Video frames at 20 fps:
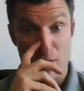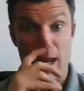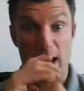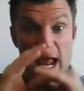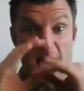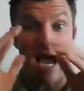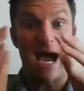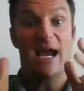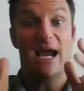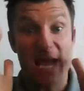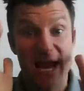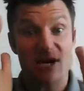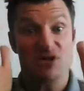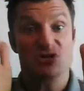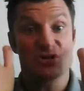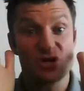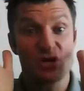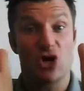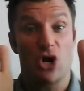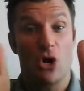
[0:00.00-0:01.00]
And I
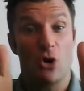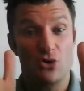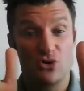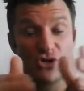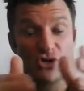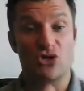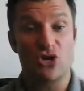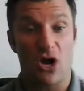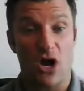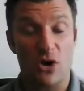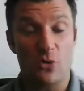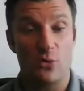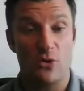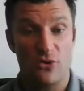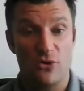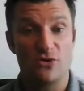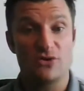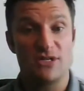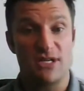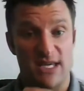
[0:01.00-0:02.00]
actually coach and talk with
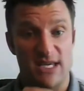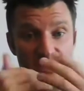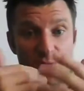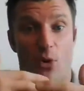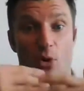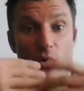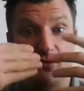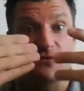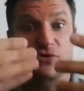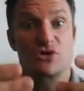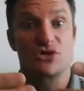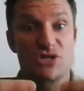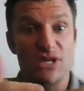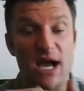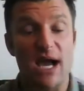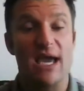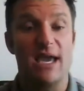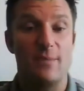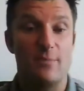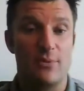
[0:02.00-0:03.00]
your team over
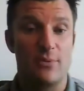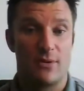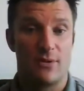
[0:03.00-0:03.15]
Skype